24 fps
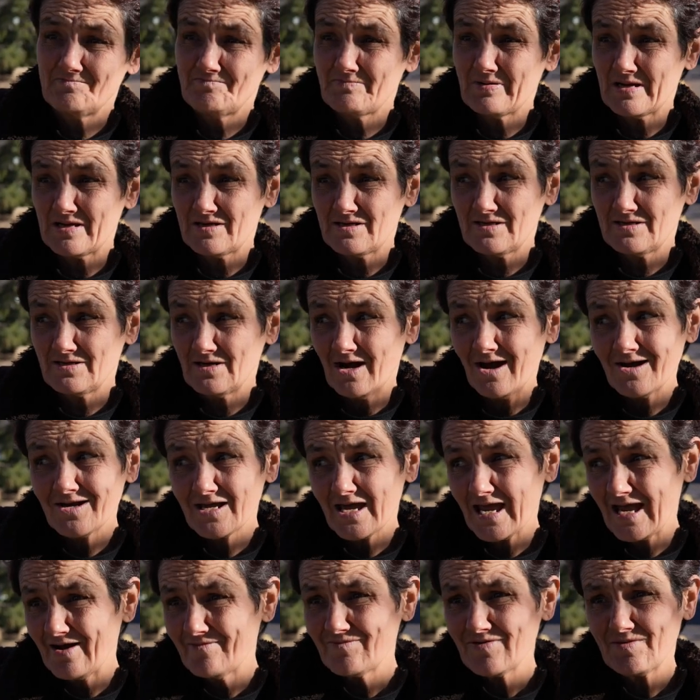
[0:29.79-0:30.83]
but not
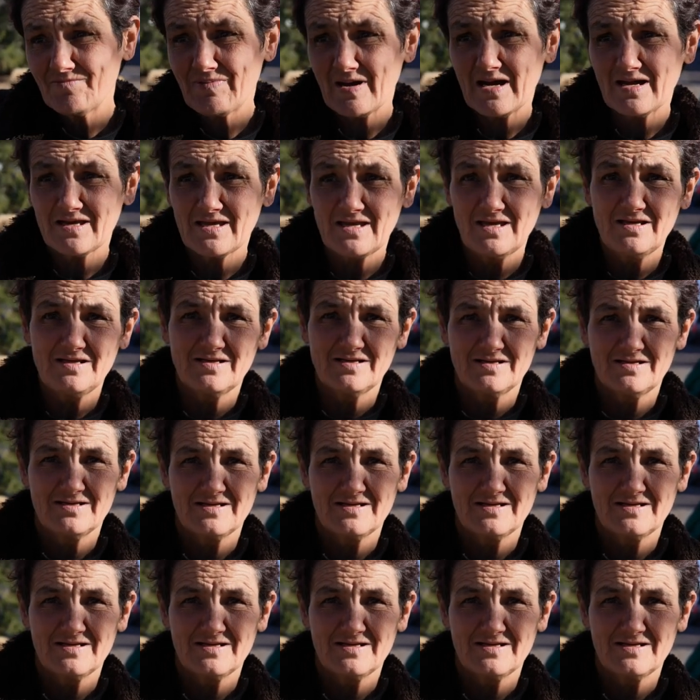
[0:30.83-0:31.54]
everybody